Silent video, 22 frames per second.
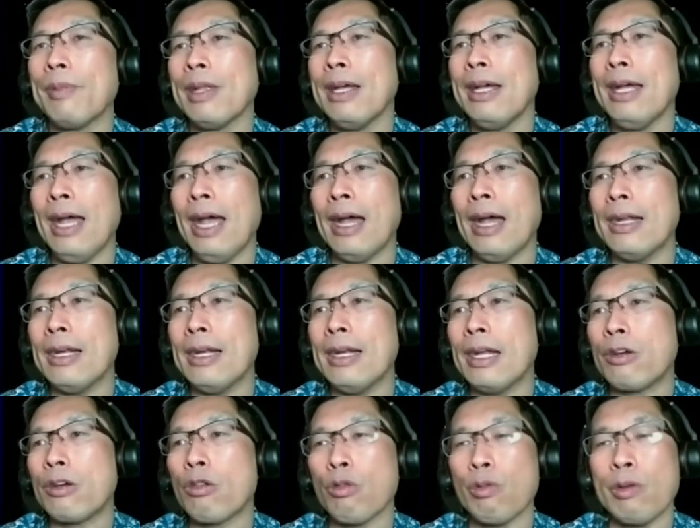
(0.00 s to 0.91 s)
and it
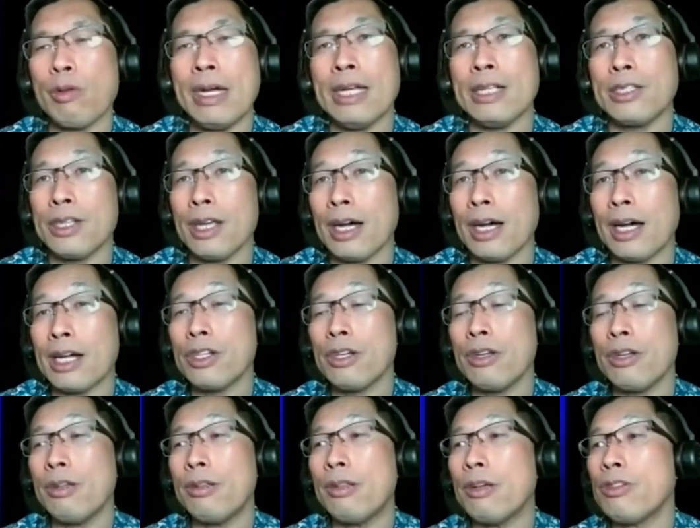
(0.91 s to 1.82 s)
accretes
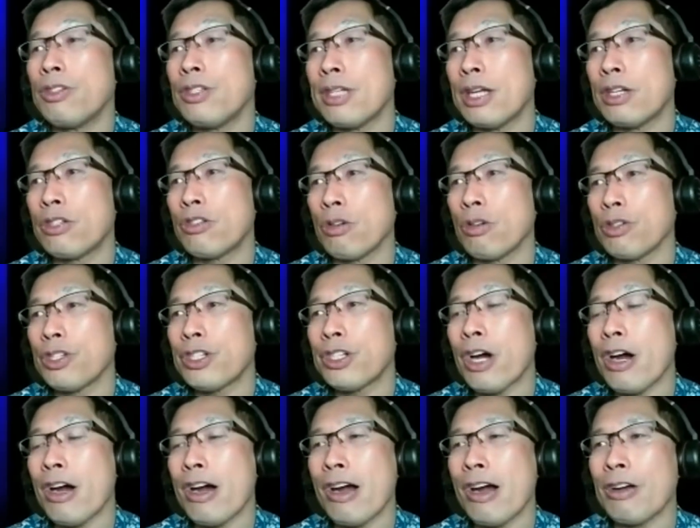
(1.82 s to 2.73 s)
onto the central
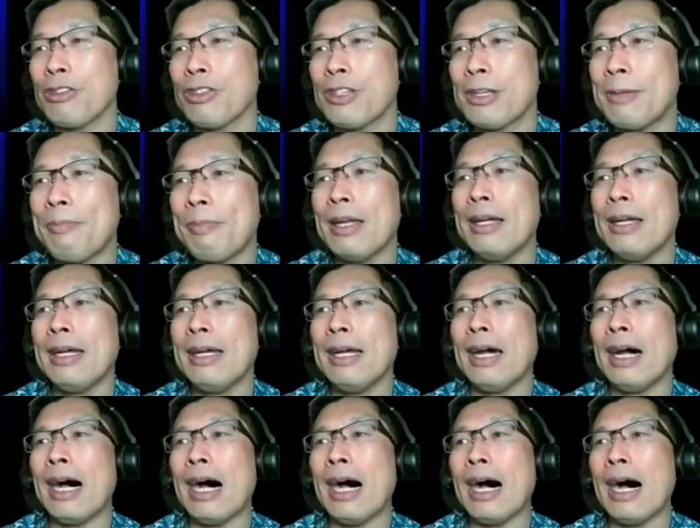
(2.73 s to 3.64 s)
stars.
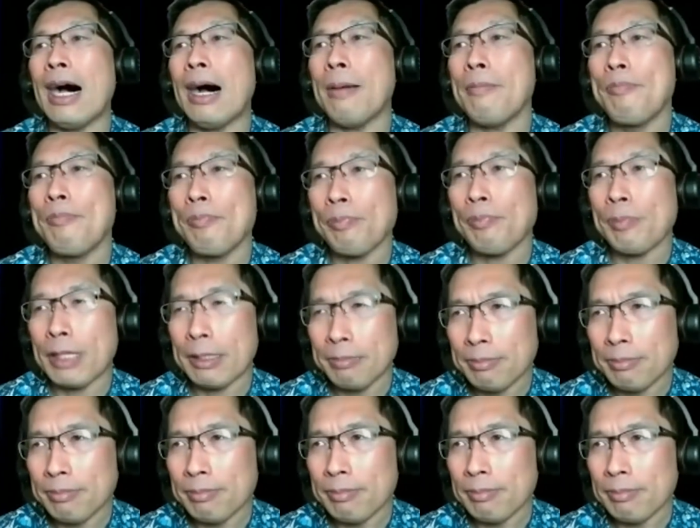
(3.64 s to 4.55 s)
Um,
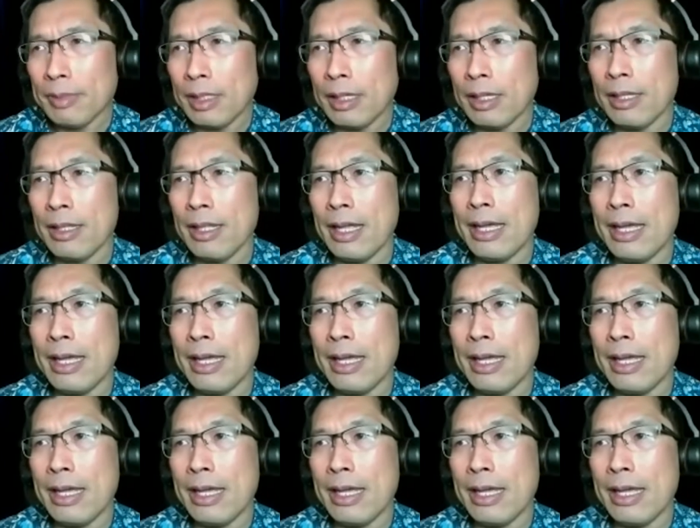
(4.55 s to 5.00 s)
the,